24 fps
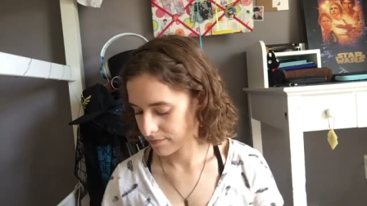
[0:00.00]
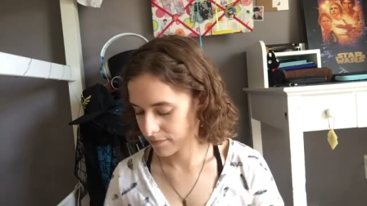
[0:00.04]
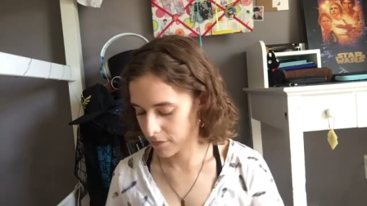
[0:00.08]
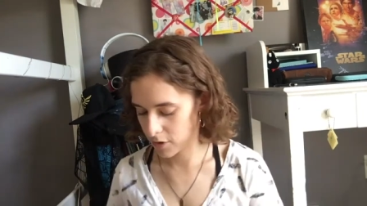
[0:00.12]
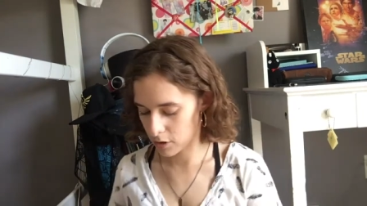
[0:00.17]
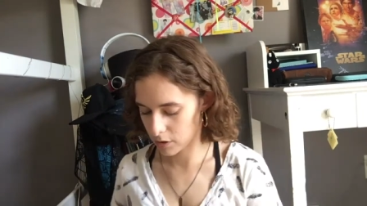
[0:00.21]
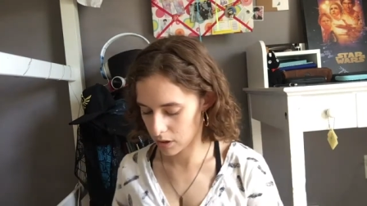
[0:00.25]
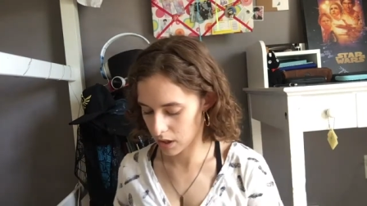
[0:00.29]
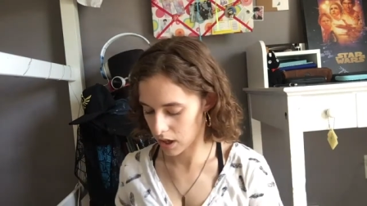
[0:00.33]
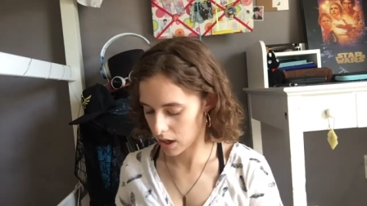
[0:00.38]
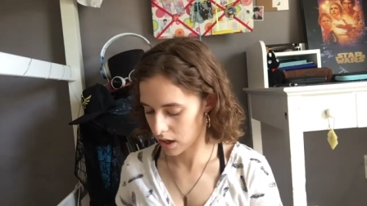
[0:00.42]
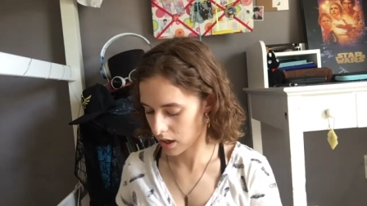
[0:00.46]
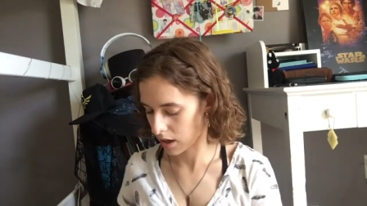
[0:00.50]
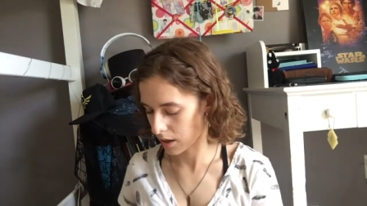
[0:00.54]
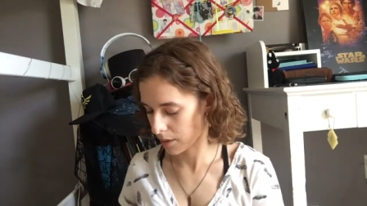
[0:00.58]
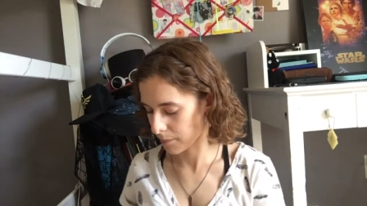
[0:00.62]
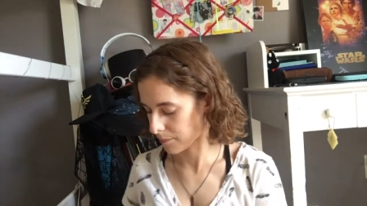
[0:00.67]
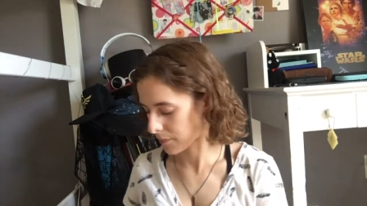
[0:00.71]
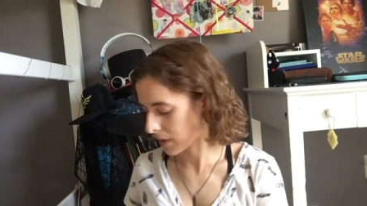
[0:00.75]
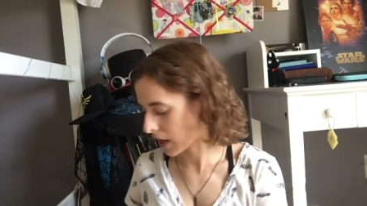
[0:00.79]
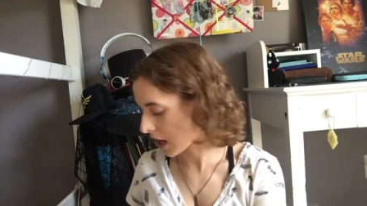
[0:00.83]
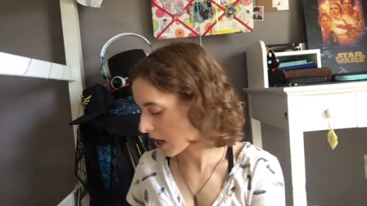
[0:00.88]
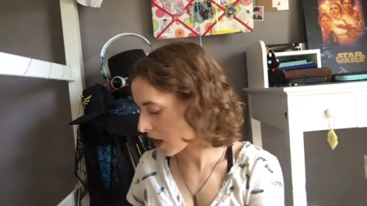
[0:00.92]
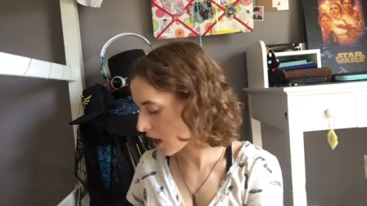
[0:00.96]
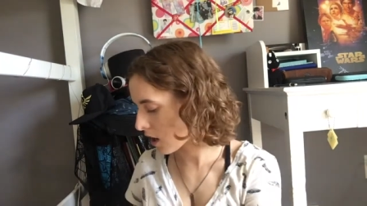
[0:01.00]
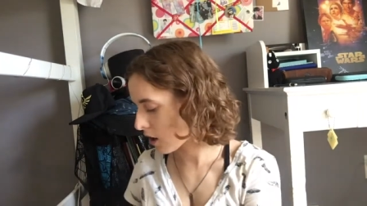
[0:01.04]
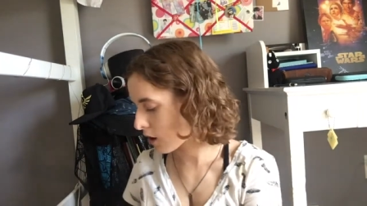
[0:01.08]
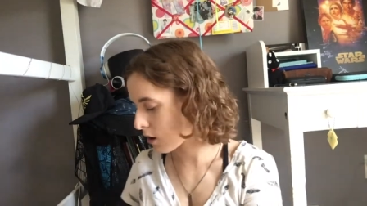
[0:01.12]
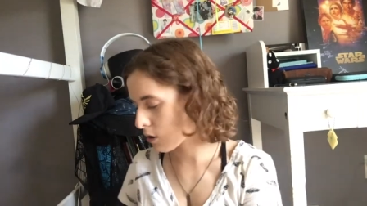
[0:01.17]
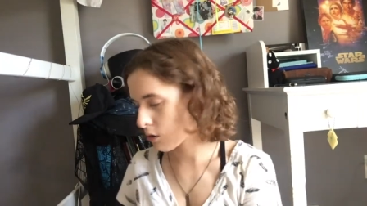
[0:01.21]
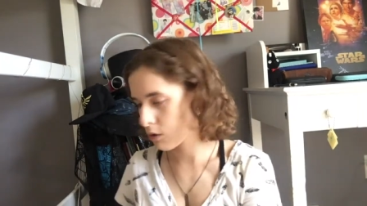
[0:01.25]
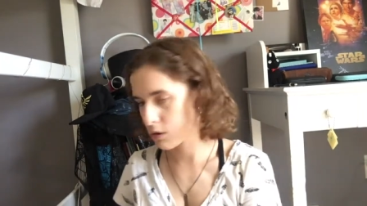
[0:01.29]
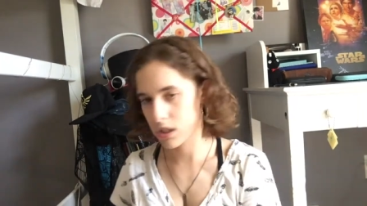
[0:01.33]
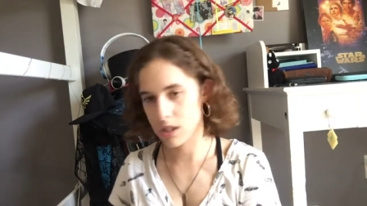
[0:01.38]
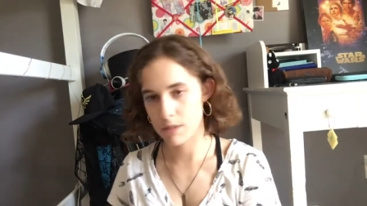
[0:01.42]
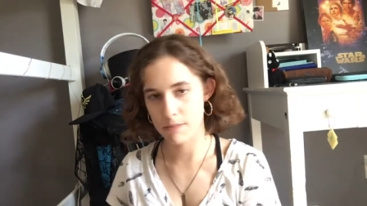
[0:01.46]
Okay,
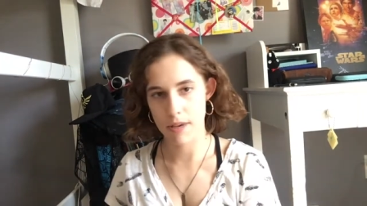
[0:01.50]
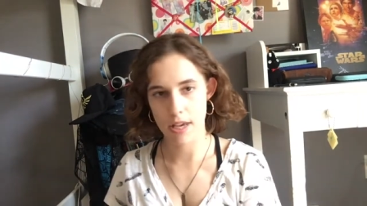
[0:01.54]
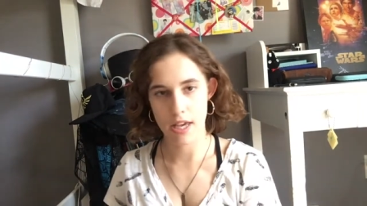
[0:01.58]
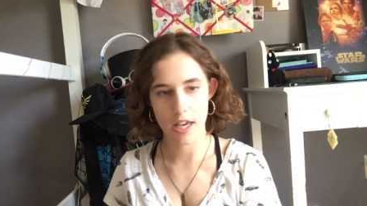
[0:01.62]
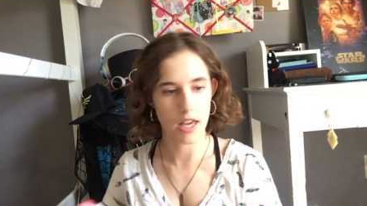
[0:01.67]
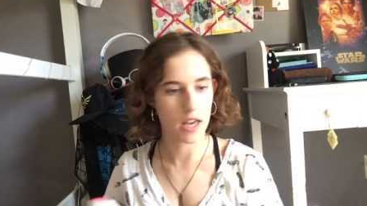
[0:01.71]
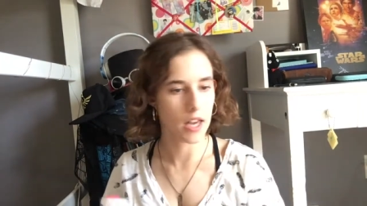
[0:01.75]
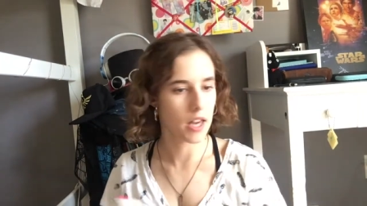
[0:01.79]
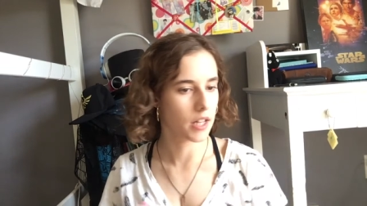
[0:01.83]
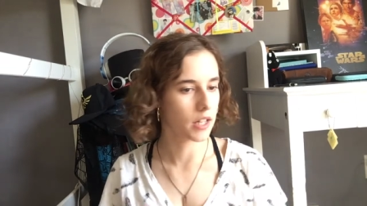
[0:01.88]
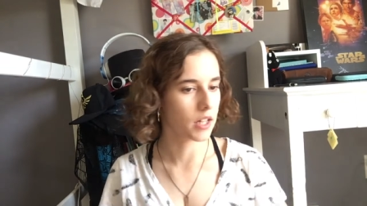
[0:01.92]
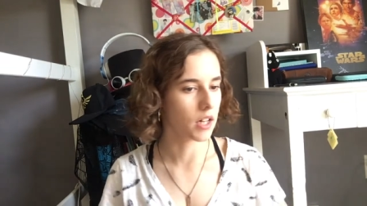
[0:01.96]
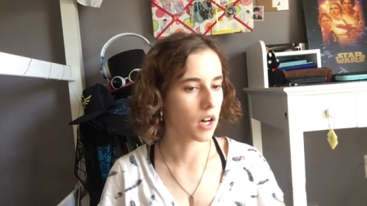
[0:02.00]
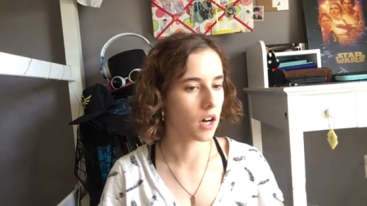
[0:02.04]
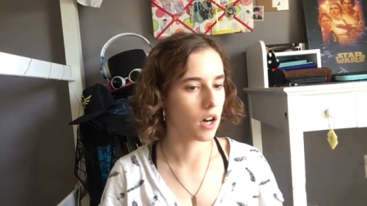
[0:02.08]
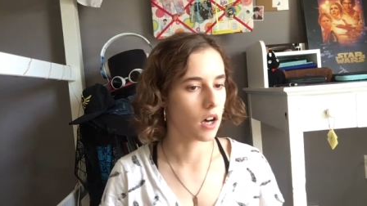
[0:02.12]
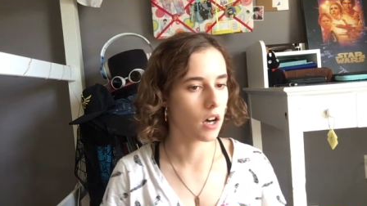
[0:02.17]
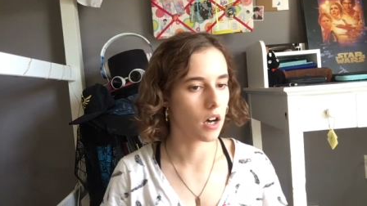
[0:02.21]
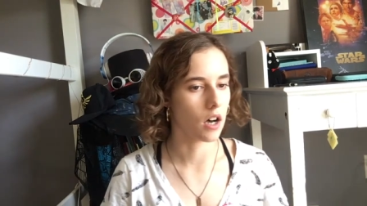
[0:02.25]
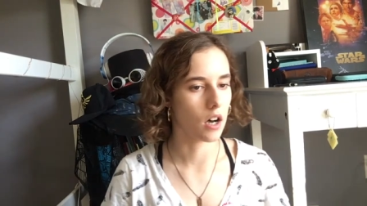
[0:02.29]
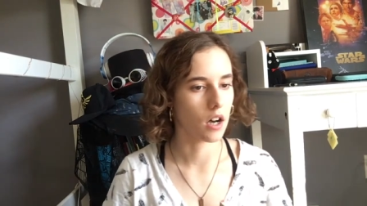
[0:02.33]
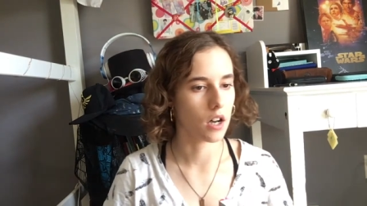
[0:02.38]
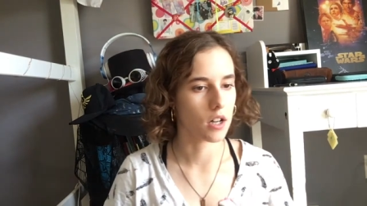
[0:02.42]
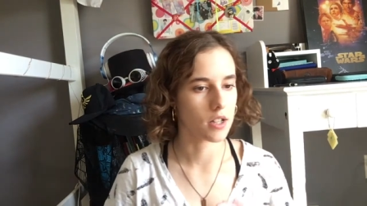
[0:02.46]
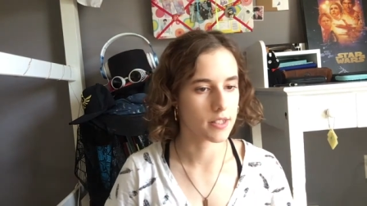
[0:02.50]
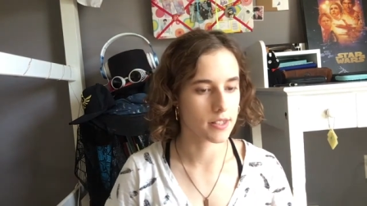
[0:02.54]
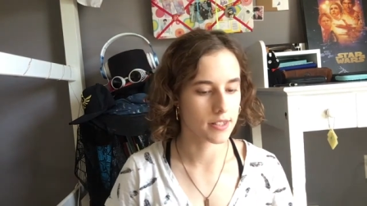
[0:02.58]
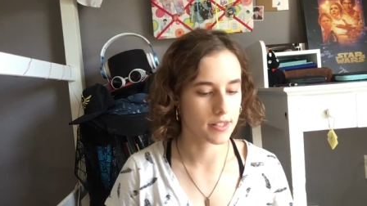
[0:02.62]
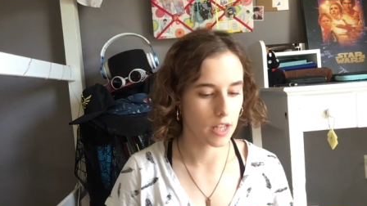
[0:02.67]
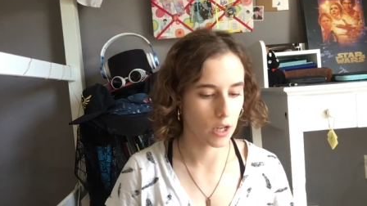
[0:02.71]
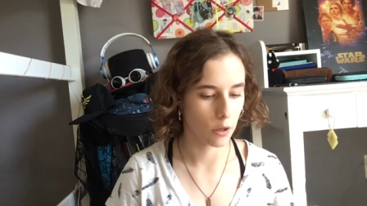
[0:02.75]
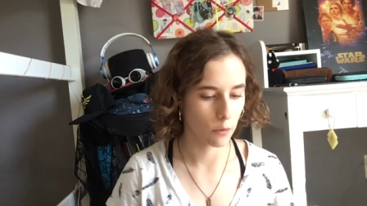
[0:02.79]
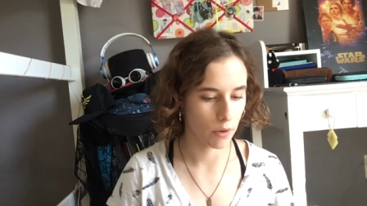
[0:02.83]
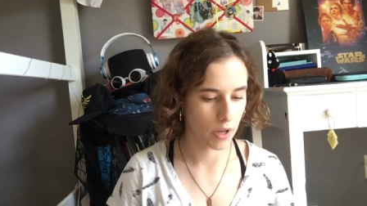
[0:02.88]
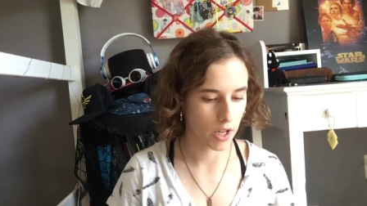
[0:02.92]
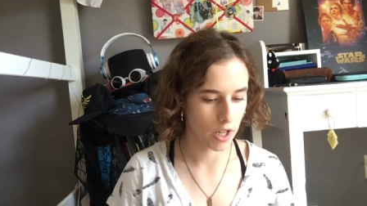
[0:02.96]
how to make a
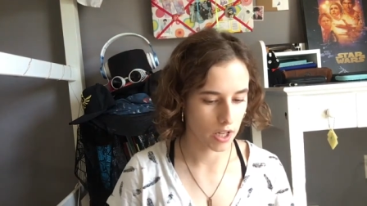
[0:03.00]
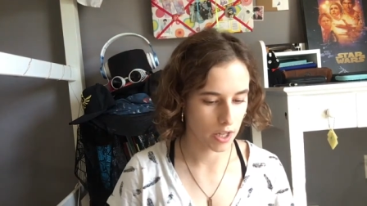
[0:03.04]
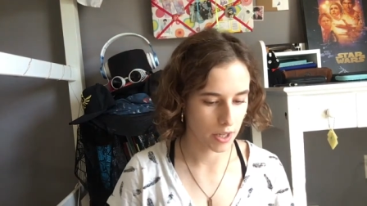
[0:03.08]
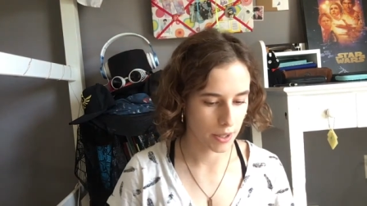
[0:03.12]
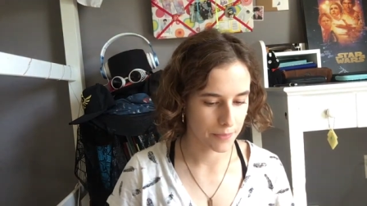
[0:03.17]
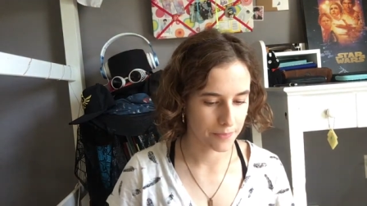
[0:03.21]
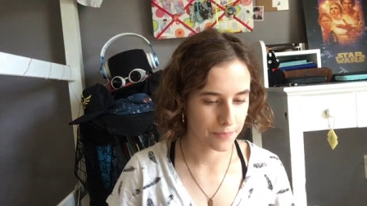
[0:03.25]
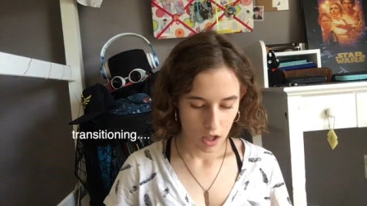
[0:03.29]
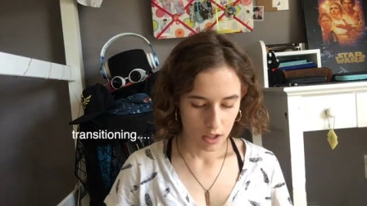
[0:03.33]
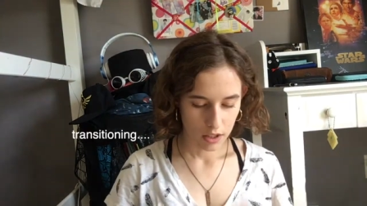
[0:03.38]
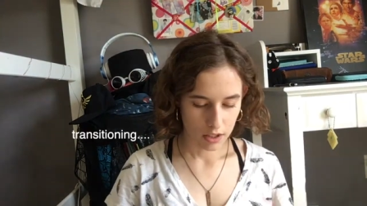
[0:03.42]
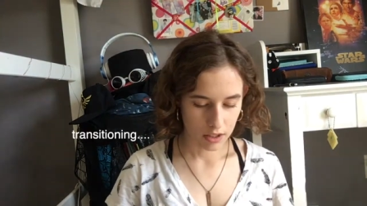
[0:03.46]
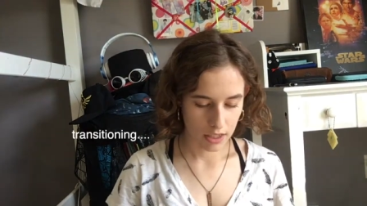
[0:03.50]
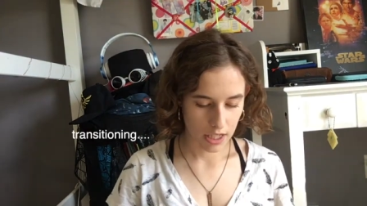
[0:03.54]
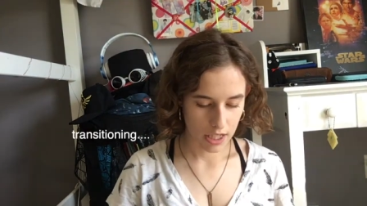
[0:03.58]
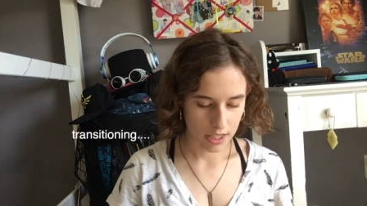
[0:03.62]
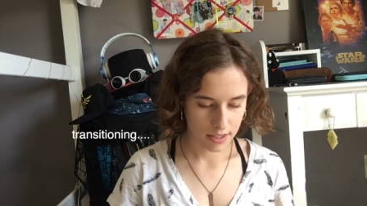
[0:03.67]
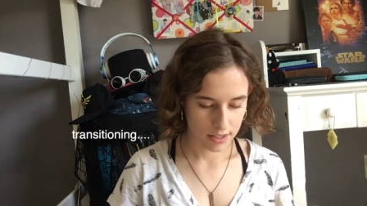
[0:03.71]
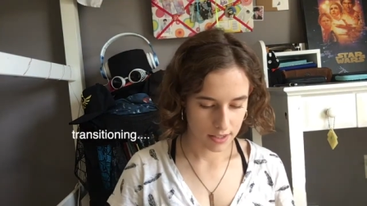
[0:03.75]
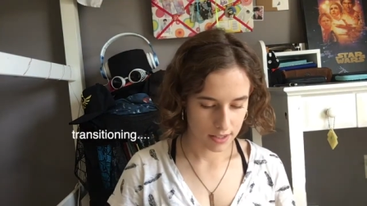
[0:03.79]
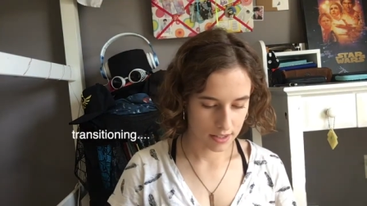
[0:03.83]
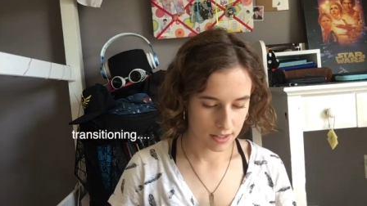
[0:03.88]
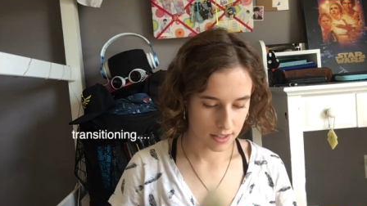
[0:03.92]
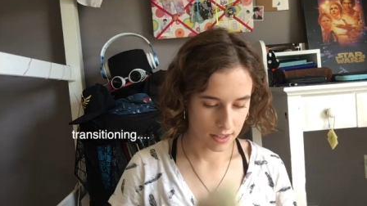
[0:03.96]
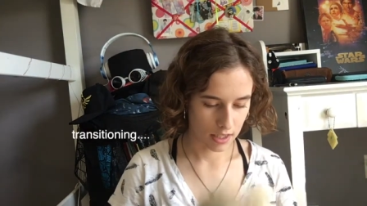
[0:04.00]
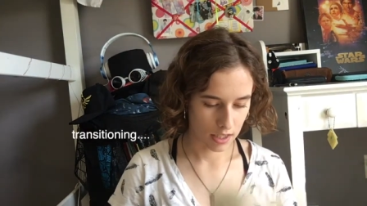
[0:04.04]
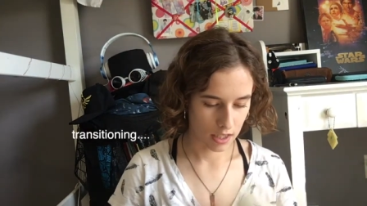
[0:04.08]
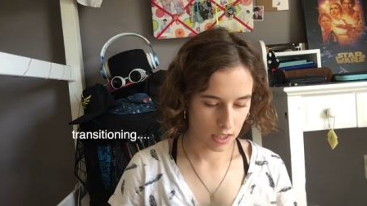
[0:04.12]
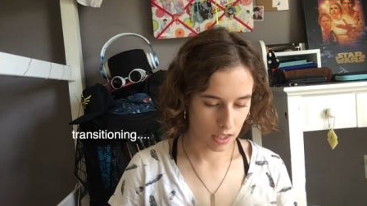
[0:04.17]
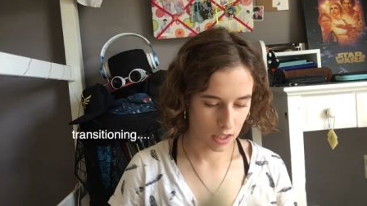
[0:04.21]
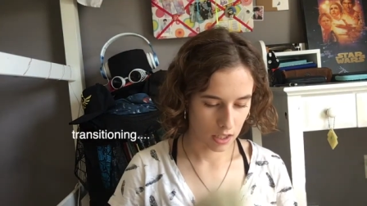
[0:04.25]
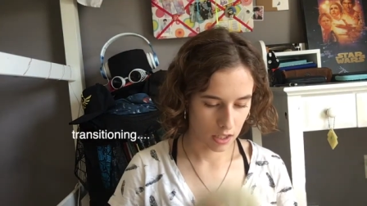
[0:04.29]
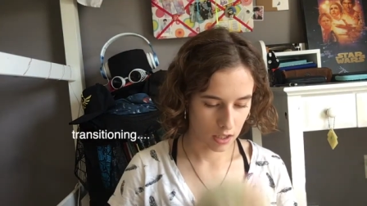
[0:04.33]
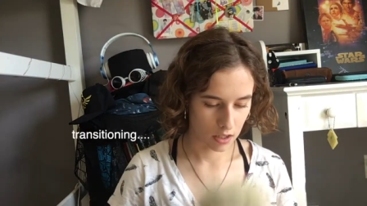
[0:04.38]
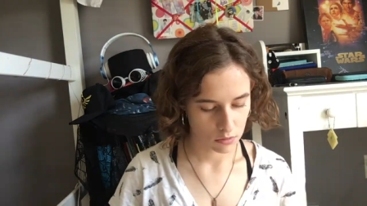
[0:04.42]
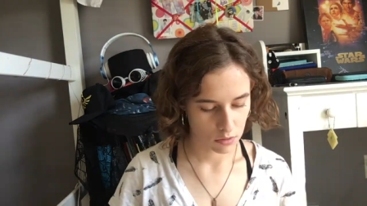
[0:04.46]
segue. Let's
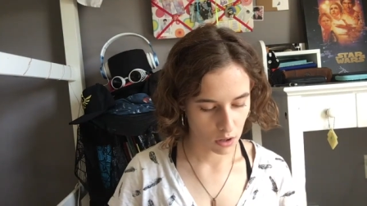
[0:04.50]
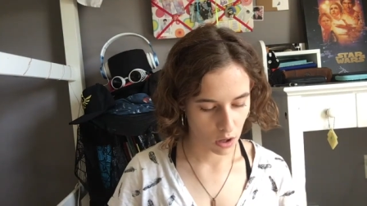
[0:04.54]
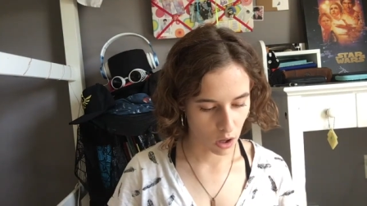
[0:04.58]
see.